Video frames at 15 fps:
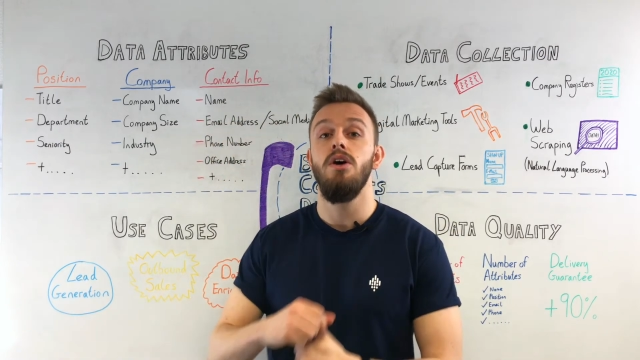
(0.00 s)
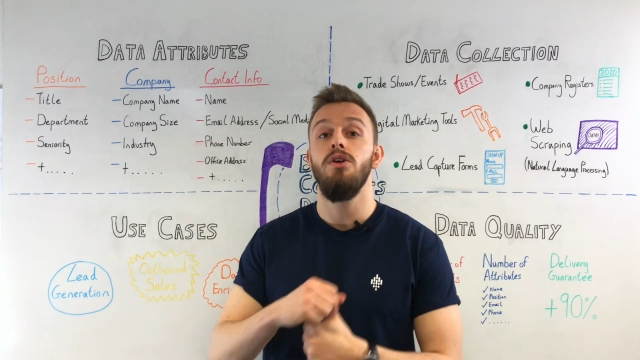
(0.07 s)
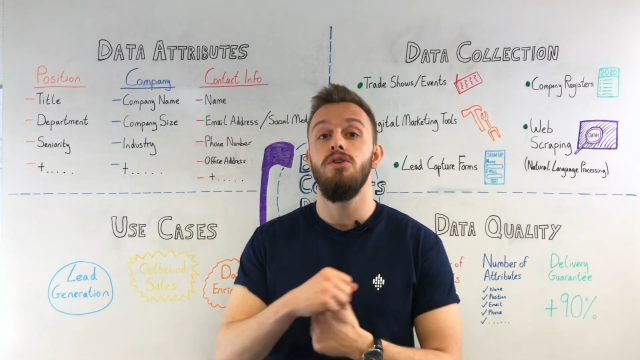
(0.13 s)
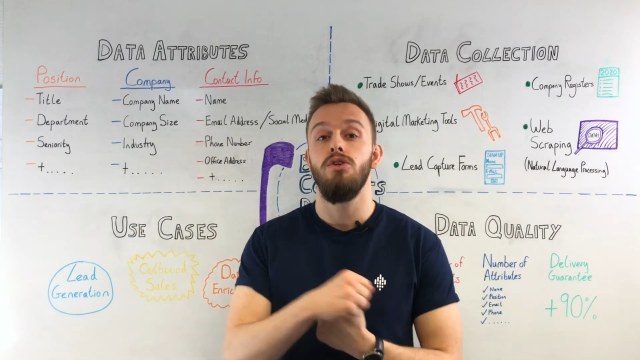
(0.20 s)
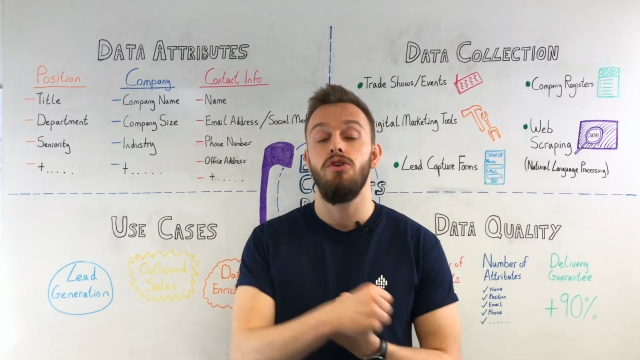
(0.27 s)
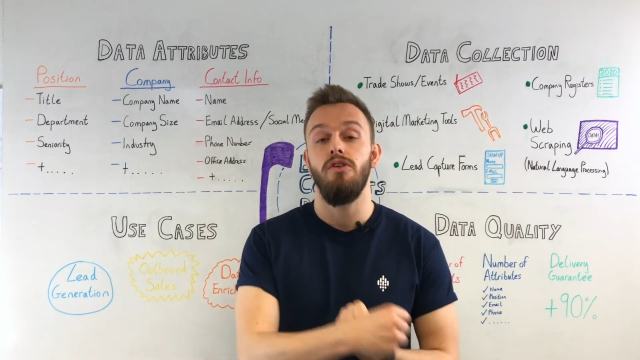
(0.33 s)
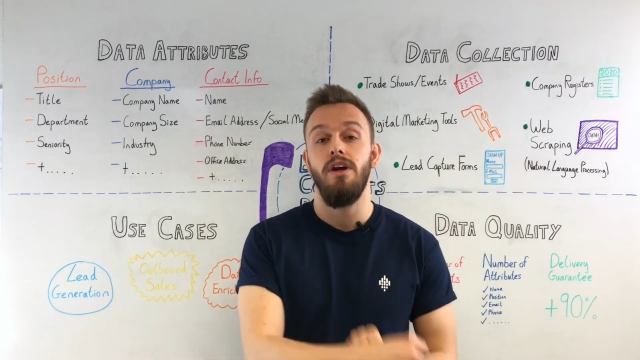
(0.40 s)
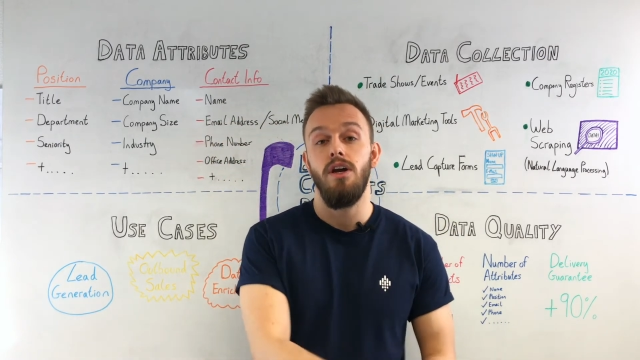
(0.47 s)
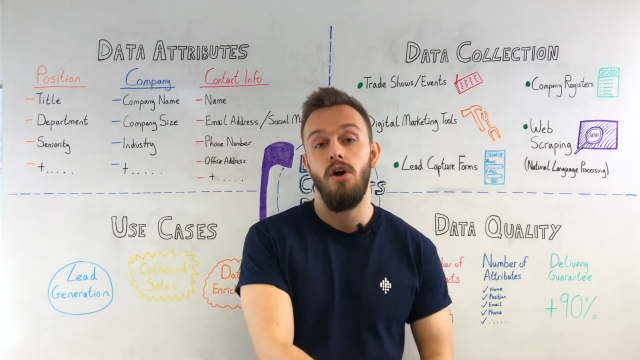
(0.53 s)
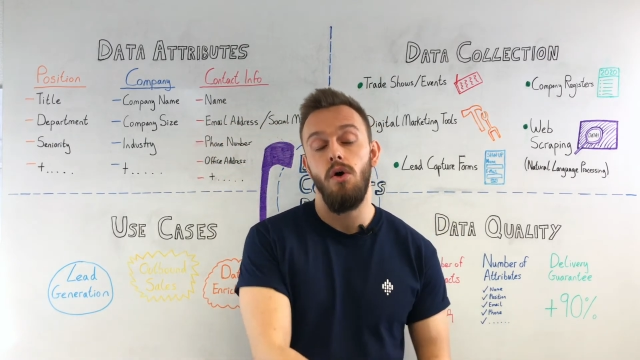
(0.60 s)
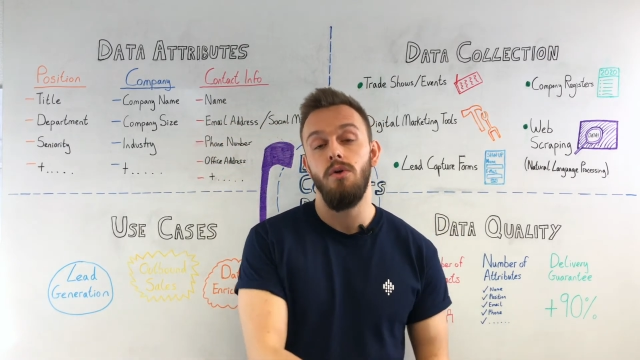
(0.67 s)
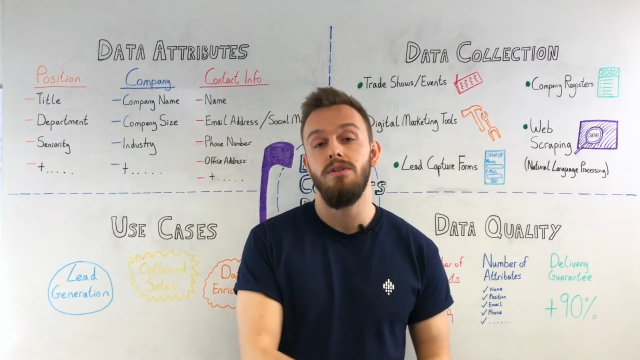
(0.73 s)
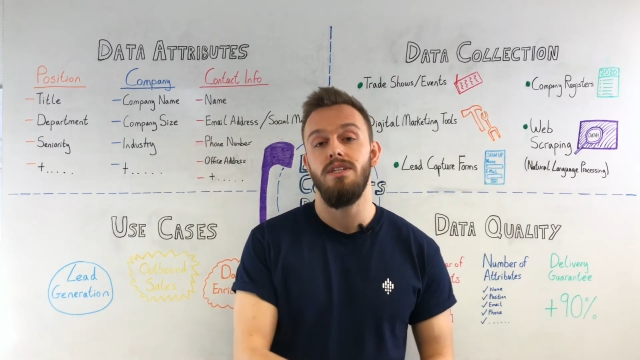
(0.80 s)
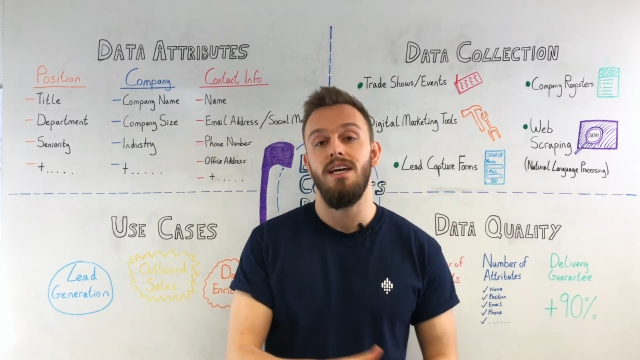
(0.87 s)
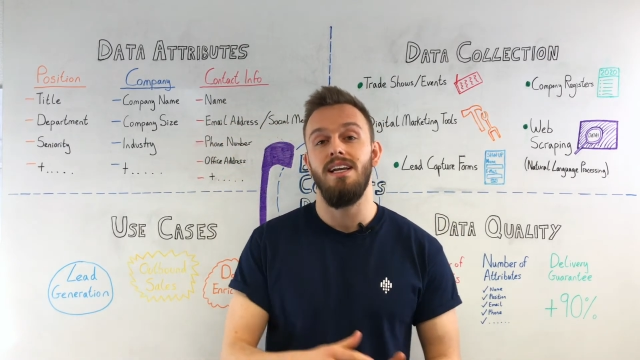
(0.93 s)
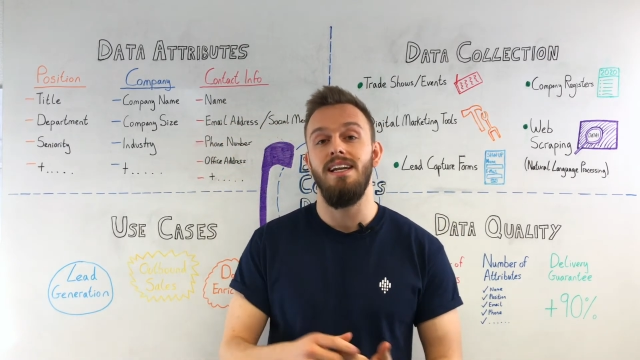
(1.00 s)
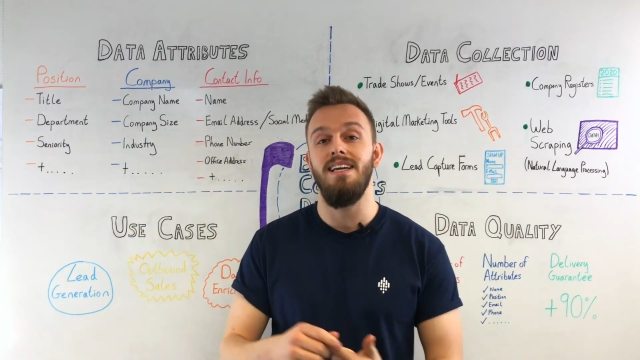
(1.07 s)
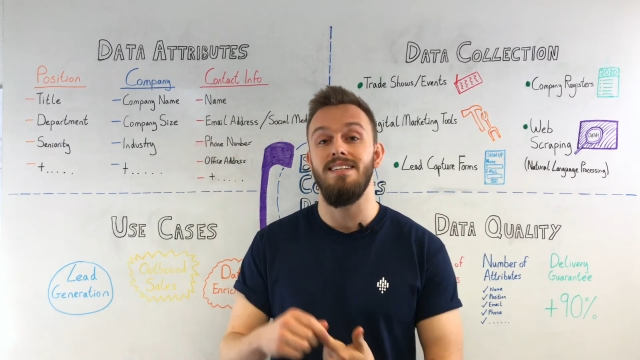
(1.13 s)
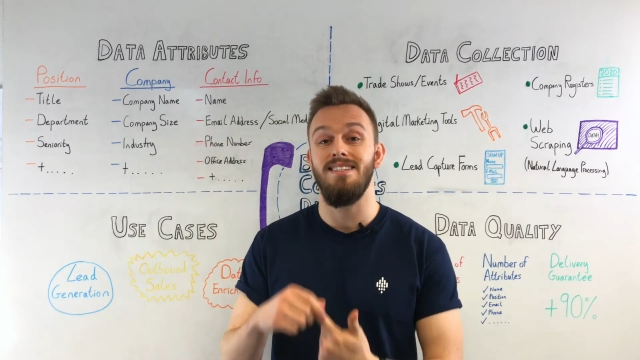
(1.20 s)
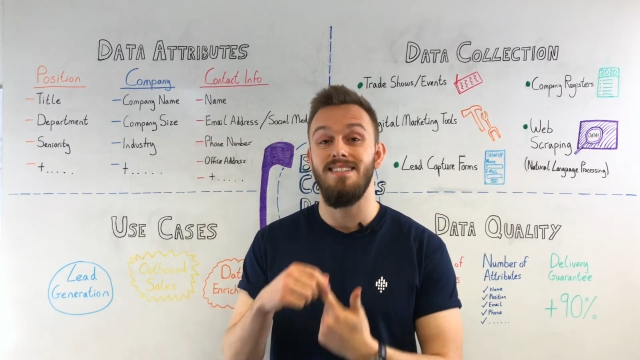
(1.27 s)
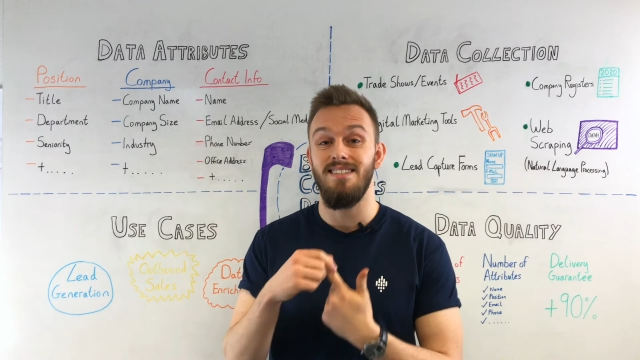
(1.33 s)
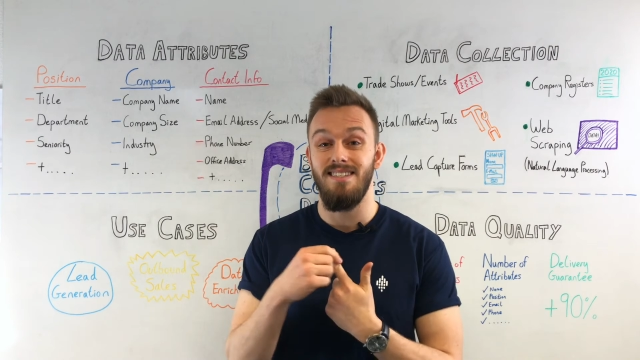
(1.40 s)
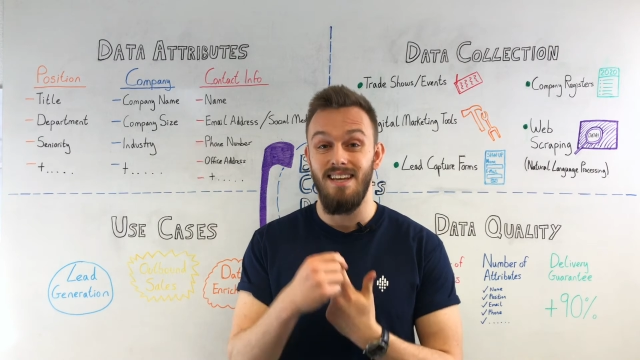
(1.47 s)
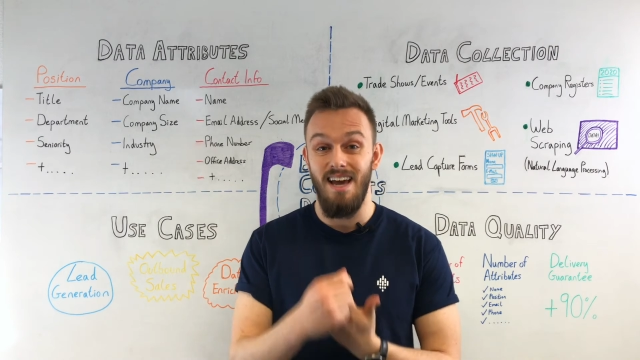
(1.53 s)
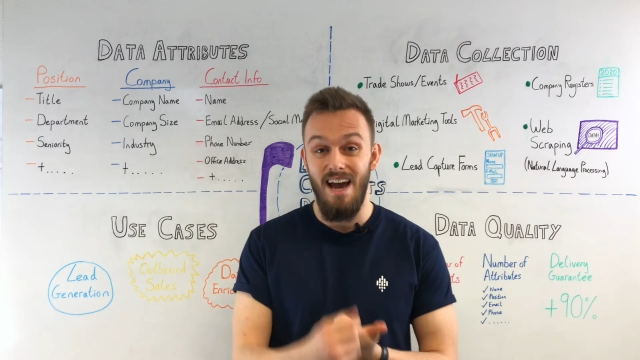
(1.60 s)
to create contact lists